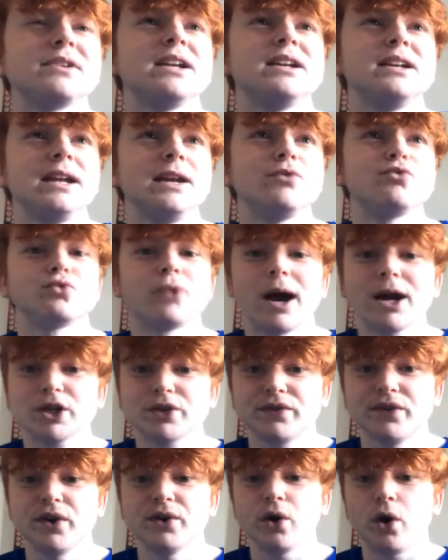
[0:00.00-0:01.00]
need
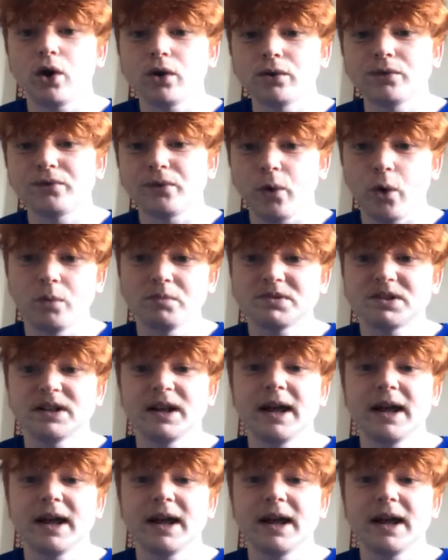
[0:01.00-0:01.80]
Rashford on form